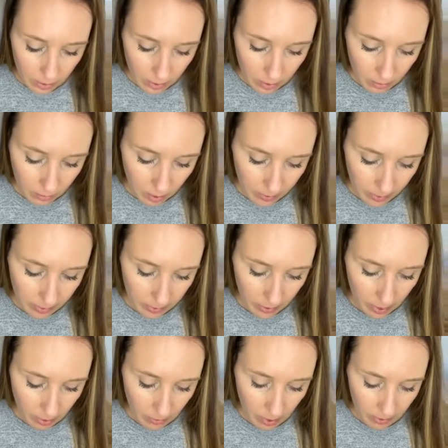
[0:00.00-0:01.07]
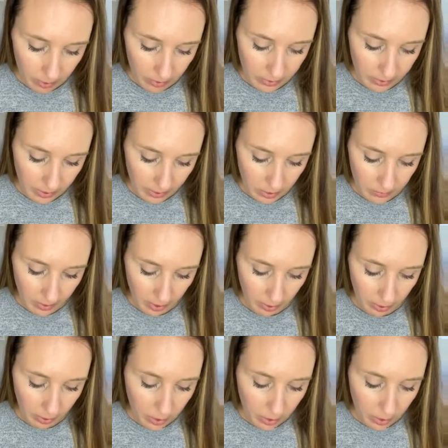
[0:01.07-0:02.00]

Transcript: When I'm on the go, I'll use SEINT powder.